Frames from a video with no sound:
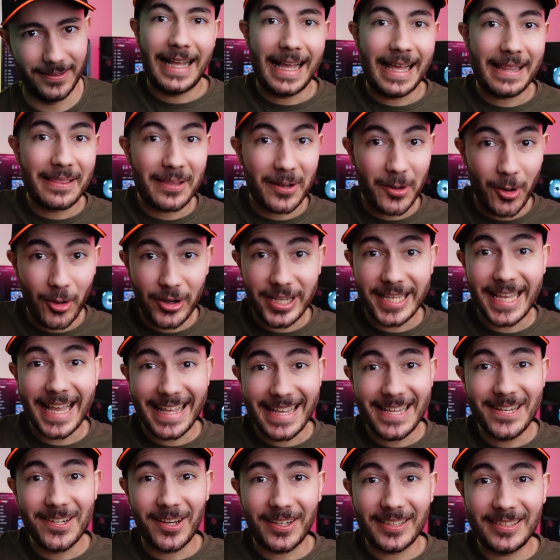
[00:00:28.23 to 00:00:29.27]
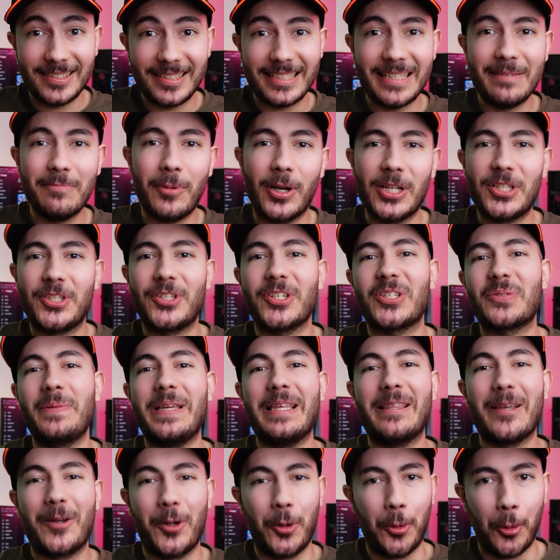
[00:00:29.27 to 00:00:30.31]
And the Nokia E90 might just
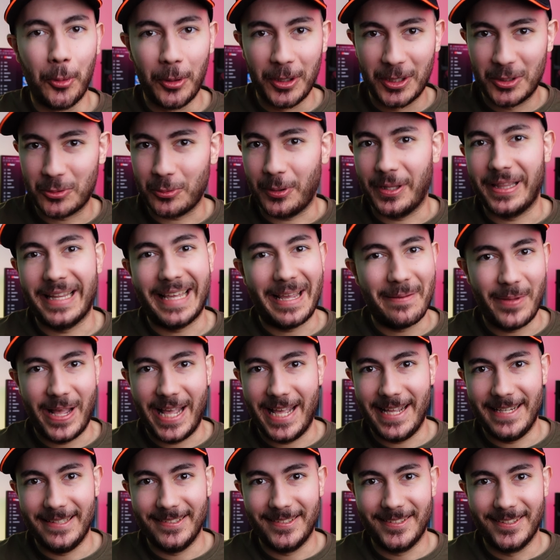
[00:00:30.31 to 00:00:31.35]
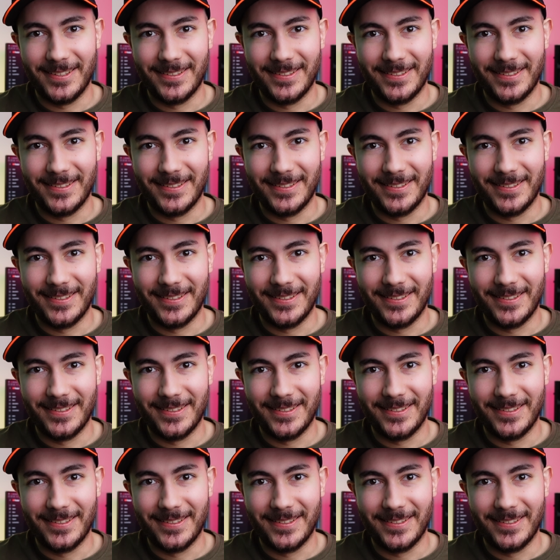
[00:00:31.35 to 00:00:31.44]
be the coolest one they made.